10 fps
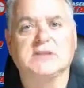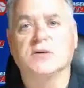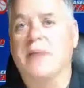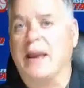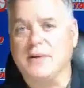So
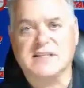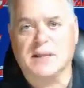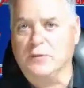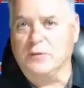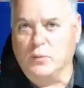maybe
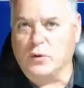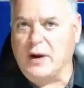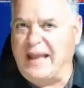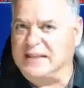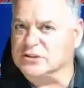some of them were
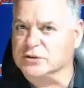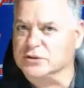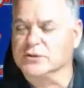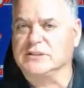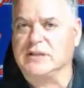
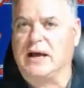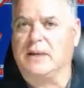answered